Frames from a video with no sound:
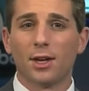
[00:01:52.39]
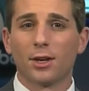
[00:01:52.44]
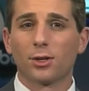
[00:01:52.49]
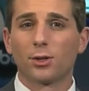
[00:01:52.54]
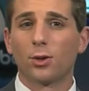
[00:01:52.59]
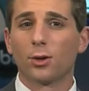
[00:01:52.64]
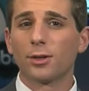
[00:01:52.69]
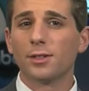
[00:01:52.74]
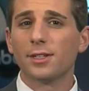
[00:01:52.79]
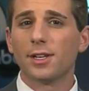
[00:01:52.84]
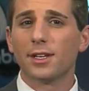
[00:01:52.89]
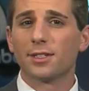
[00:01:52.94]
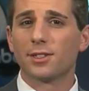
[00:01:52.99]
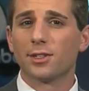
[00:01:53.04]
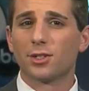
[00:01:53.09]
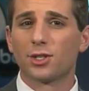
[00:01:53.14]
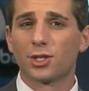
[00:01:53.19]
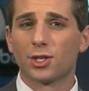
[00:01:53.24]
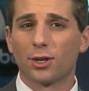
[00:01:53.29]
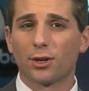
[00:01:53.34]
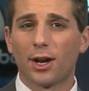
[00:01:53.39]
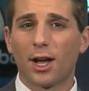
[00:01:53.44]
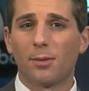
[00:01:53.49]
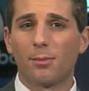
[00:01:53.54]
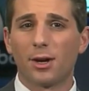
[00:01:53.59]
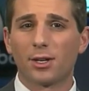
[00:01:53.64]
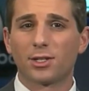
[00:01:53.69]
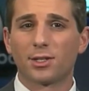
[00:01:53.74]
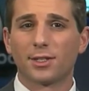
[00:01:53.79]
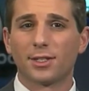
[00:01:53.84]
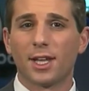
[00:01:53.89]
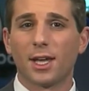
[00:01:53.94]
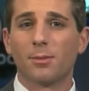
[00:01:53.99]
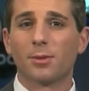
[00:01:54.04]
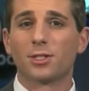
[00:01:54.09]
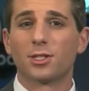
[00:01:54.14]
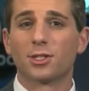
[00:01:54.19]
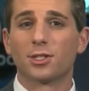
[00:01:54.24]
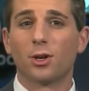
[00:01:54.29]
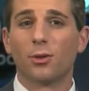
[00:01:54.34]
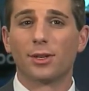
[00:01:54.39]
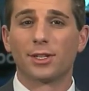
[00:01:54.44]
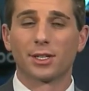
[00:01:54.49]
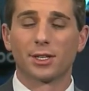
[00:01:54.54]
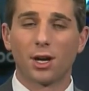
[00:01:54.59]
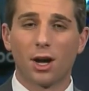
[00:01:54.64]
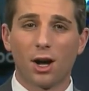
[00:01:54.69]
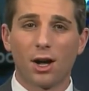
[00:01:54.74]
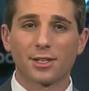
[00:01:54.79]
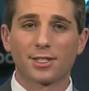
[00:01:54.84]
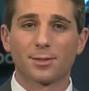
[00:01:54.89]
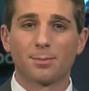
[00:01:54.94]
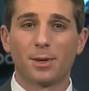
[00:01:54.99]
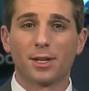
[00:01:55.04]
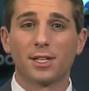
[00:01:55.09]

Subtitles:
Gordon isn't sure how much the damage is going to cost,